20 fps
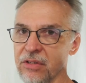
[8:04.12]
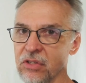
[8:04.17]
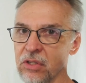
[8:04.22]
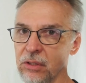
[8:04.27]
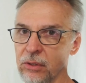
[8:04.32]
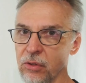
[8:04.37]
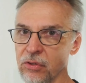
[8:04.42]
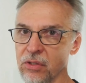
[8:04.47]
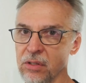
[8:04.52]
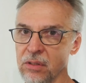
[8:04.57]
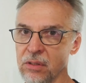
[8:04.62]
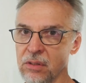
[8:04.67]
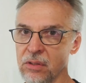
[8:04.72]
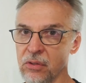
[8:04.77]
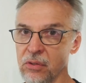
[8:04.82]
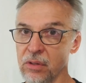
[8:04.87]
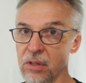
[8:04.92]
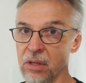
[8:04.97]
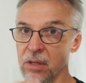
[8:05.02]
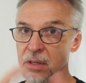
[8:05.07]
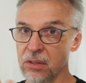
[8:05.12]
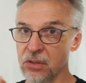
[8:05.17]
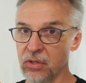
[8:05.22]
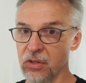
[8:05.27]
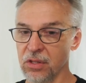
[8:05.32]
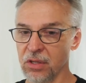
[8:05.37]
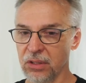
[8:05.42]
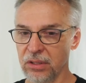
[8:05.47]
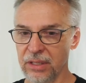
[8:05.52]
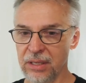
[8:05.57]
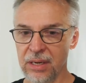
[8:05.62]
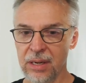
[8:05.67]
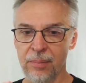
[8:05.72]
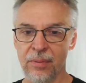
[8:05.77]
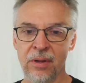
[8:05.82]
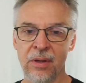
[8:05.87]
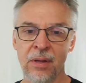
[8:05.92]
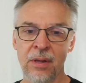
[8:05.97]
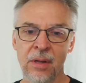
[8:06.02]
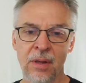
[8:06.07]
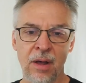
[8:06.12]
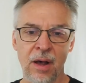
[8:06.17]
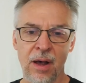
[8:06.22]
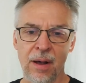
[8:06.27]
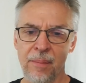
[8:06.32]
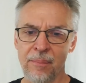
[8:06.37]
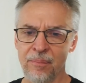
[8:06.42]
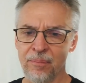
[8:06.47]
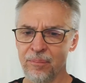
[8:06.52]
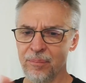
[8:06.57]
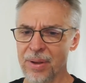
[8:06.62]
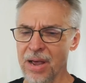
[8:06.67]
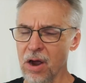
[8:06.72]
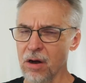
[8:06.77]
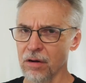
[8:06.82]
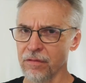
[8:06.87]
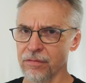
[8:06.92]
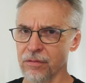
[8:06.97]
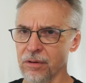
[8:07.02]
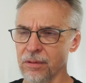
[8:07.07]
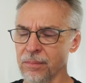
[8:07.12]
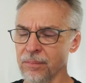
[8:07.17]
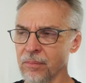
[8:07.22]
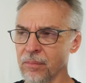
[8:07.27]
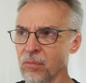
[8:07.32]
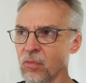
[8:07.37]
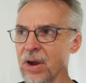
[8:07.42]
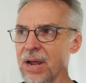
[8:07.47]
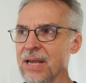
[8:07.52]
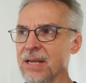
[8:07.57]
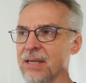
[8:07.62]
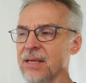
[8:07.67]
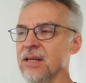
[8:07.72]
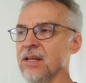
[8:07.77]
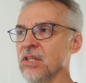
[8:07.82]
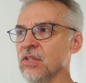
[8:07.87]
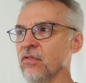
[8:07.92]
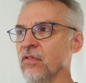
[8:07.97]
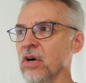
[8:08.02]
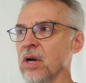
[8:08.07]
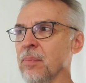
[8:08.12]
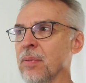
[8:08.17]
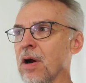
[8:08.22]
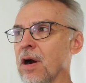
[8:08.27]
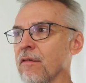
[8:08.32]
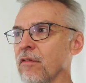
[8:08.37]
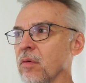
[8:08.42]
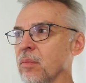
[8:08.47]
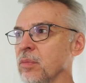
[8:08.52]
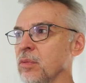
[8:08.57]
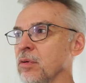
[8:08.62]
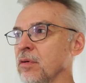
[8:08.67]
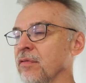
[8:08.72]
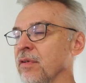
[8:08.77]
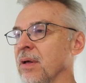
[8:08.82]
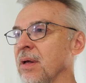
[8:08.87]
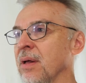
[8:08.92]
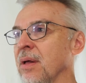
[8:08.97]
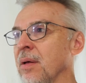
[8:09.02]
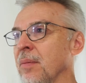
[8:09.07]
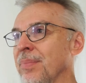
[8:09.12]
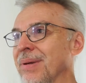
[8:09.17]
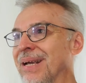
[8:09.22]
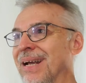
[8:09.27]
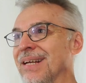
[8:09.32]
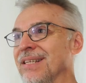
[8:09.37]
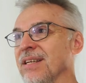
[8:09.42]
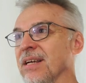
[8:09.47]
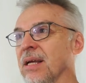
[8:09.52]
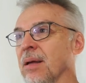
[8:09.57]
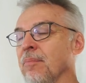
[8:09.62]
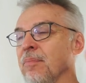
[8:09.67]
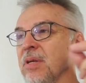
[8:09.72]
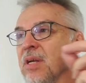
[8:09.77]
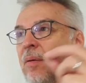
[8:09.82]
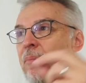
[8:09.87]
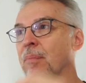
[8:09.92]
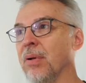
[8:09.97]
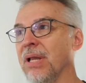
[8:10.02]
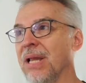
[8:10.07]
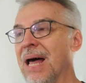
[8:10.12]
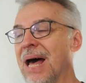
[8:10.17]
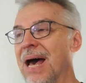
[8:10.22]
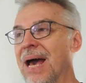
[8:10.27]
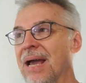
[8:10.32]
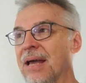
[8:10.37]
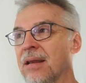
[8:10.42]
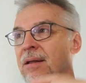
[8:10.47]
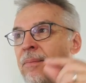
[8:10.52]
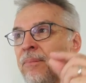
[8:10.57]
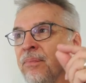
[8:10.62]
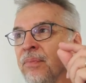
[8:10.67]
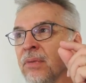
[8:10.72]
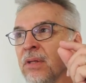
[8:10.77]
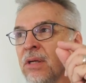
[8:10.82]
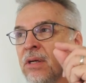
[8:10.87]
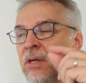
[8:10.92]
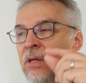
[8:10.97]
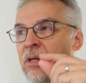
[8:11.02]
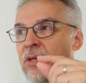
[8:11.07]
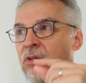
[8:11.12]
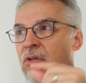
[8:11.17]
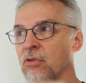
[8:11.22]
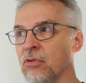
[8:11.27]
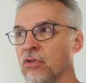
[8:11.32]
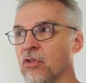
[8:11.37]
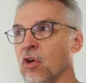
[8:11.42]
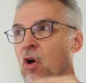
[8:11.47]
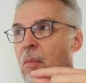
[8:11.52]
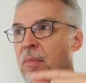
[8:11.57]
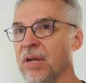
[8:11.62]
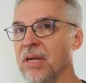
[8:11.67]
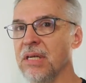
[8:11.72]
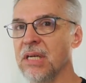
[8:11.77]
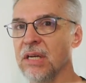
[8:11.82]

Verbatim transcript: a solution to the cleanup. Powerful, right? It is a very powerful move because it can be applied to so many